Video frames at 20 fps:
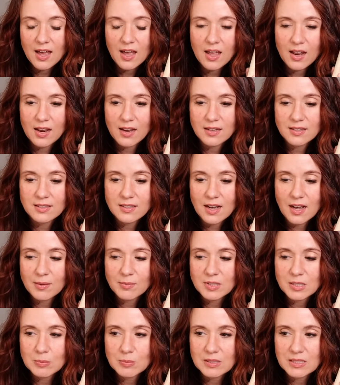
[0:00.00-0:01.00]
and
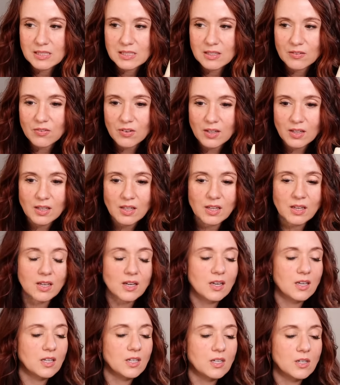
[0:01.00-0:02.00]
I'm specifically
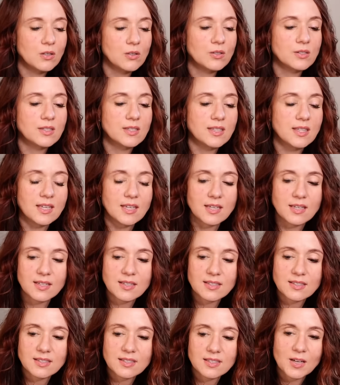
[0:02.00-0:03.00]
going to use
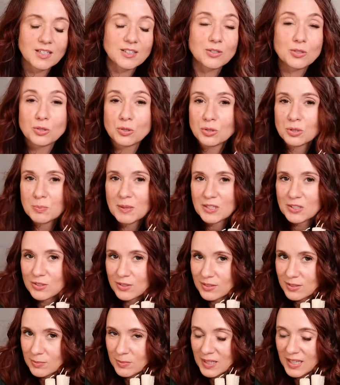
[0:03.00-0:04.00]
these because they're so
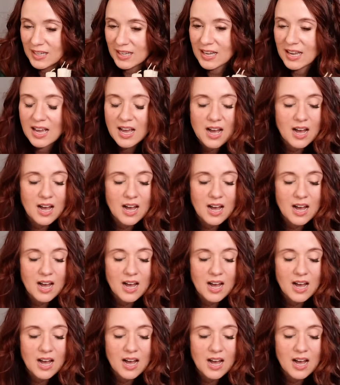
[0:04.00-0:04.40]
special to me.